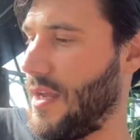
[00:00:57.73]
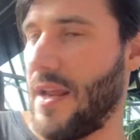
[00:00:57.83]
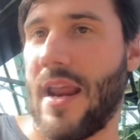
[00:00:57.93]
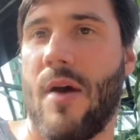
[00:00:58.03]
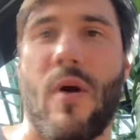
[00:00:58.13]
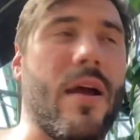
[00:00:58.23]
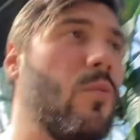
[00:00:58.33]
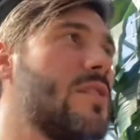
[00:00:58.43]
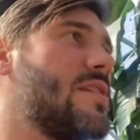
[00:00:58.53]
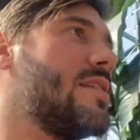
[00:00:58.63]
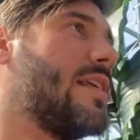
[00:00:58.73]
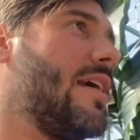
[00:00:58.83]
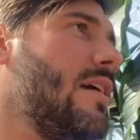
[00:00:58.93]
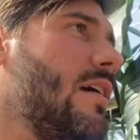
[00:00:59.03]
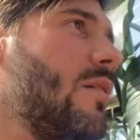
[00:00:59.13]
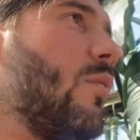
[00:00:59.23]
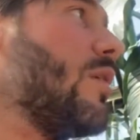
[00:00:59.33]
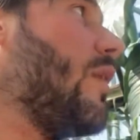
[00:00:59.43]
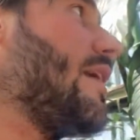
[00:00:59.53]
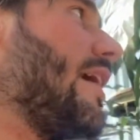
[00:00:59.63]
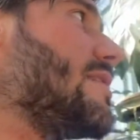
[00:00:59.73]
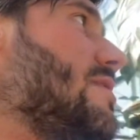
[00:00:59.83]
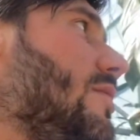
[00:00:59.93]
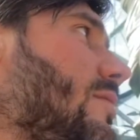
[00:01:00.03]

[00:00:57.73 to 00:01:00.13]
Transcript: Now, wait, what's the thing? What do I dance to?